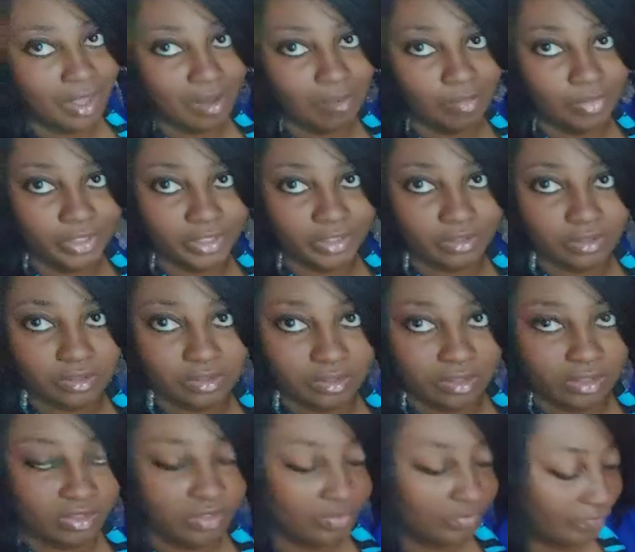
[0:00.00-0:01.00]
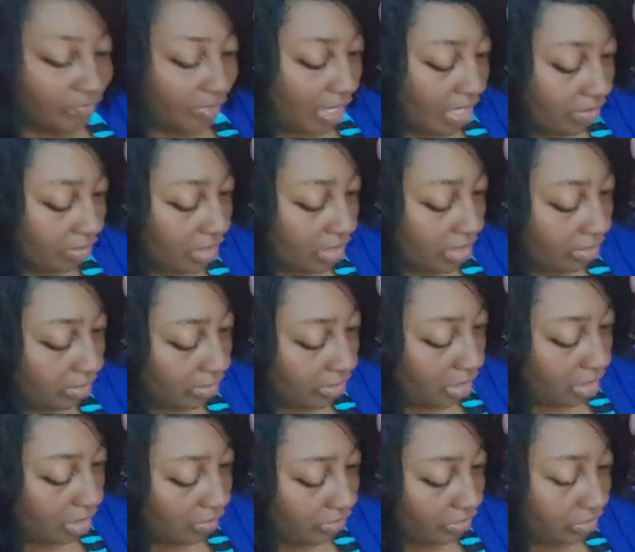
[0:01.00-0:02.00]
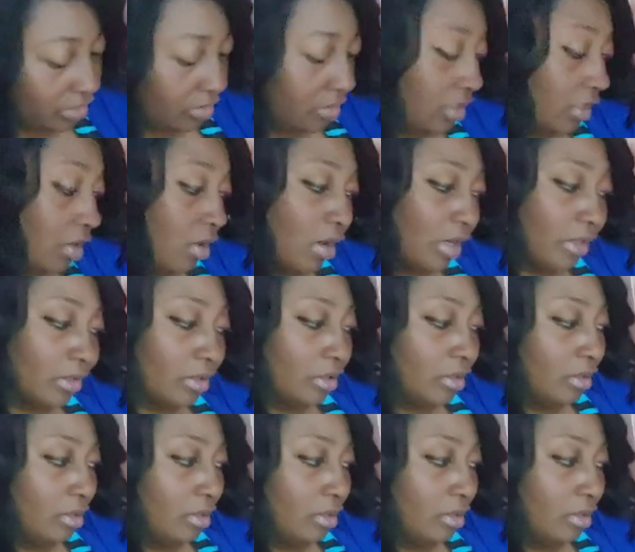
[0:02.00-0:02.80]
that much of like things that I was stitching on.